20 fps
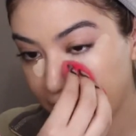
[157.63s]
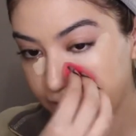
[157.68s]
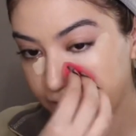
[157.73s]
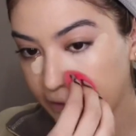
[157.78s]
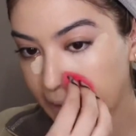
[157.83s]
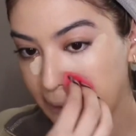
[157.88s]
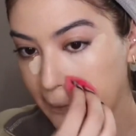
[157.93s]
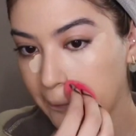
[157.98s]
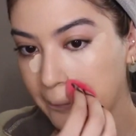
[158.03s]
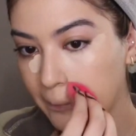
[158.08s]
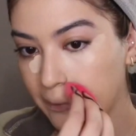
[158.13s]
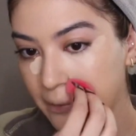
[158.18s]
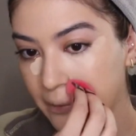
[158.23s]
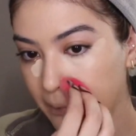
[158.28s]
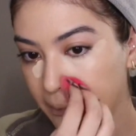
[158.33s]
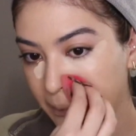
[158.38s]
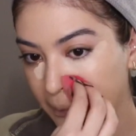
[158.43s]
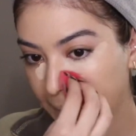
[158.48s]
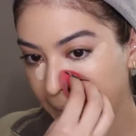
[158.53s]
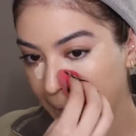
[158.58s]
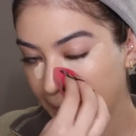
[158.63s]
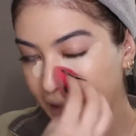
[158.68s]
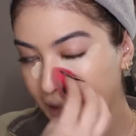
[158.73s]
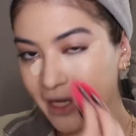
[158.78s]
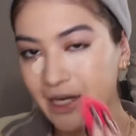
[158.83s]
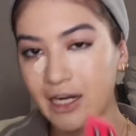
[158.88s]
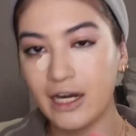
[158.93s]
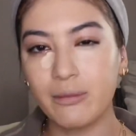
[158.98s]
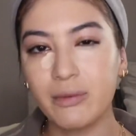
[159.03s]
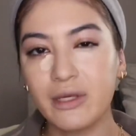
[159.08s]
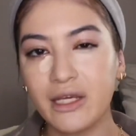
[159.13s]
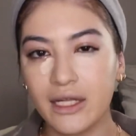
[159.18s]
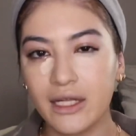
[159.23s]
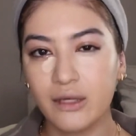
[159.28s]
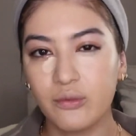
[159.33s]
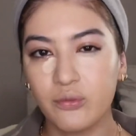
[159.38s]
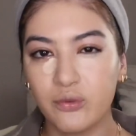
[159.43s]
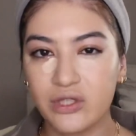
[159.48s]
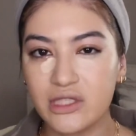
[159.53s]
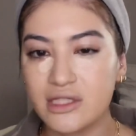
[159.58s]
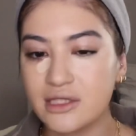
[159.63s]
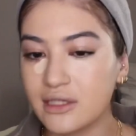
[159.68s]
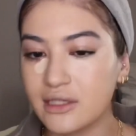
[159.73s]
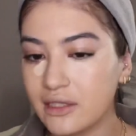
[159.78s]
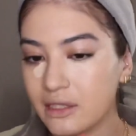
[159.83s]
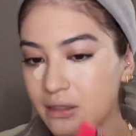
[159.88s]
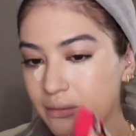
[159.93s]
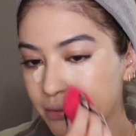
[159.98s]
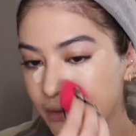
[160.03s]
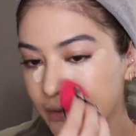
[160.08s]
freaking horrible. And I've been getting more sleep.